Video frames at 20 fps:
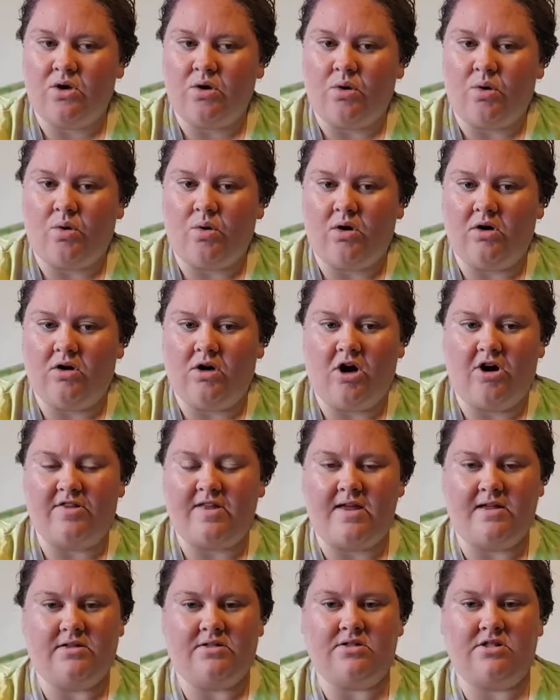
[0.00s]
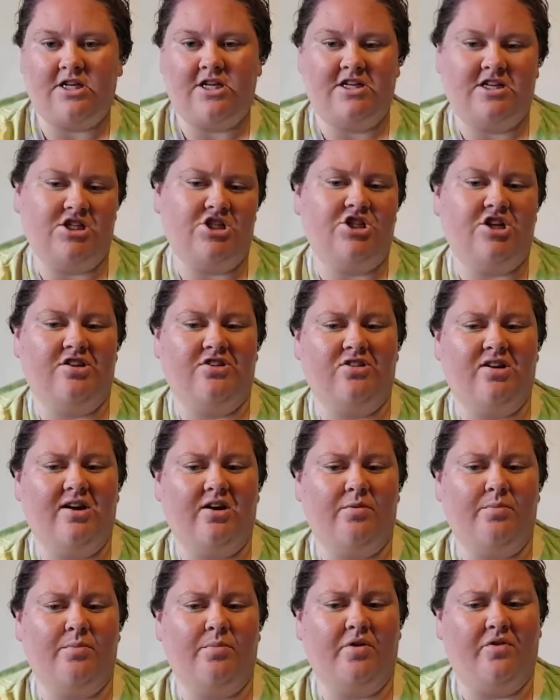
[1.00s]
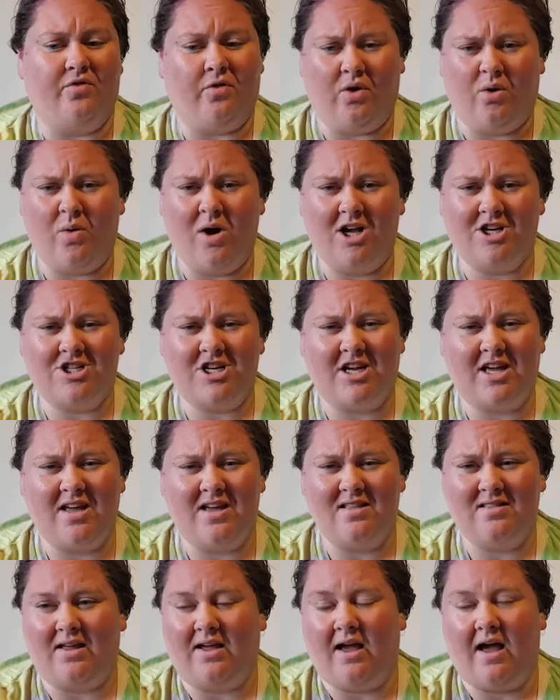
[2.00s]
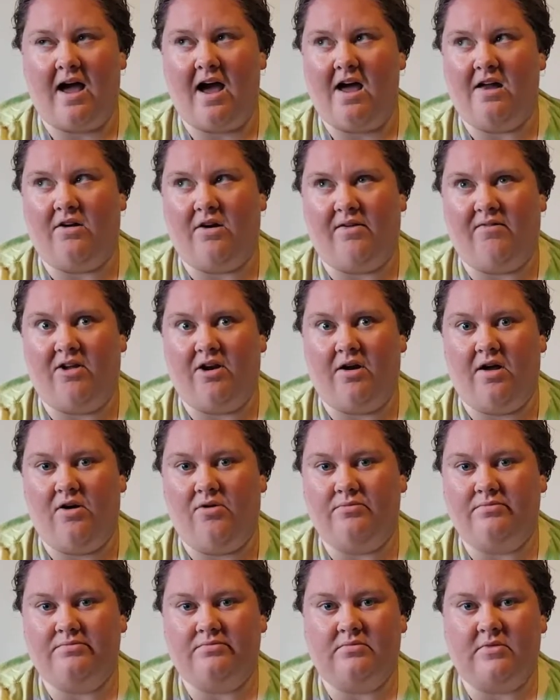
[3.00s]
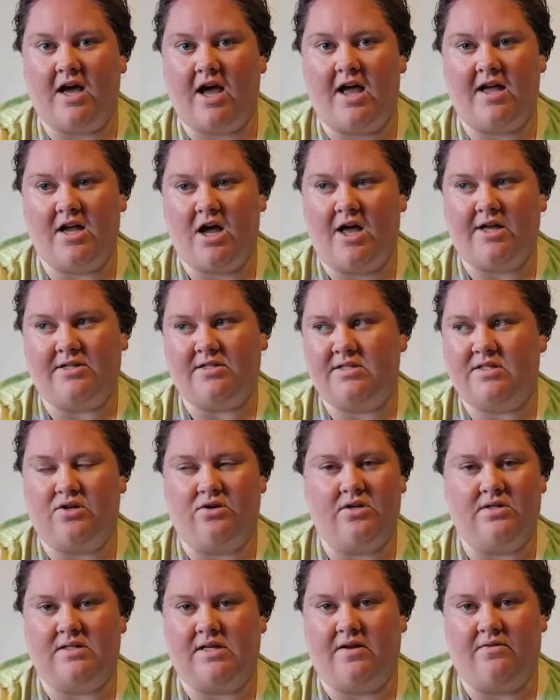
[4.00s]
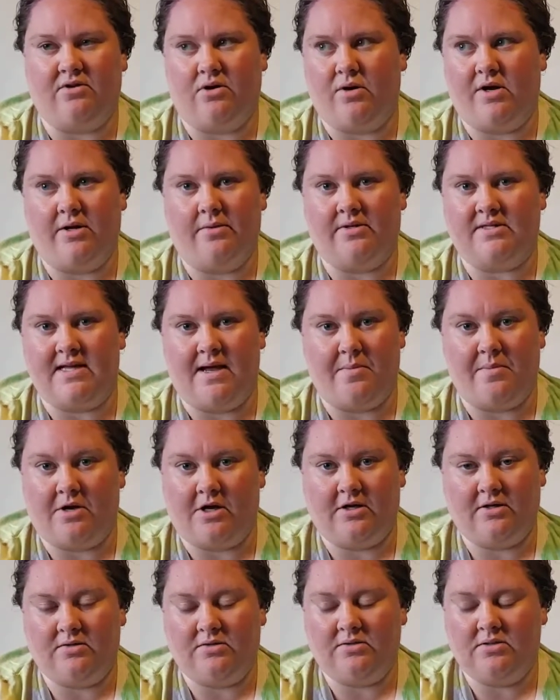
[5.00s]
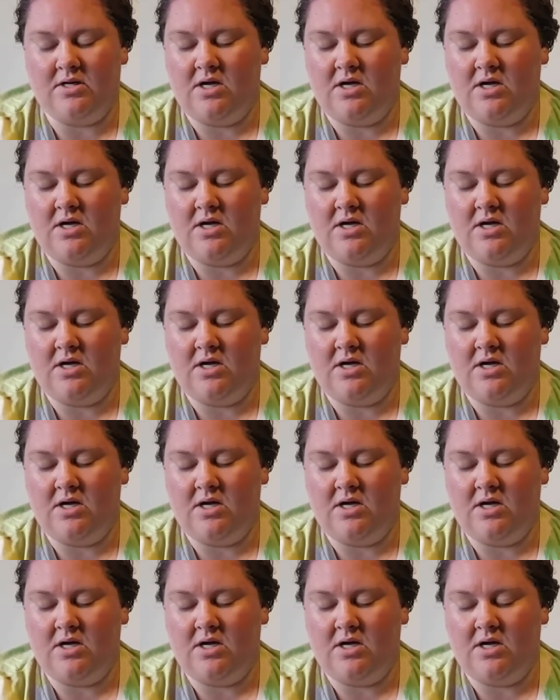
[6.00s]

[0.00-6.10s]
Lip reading: Or are they conditioning their hair before washing it? Like, I don't even know. I seriously have no idea what's happening.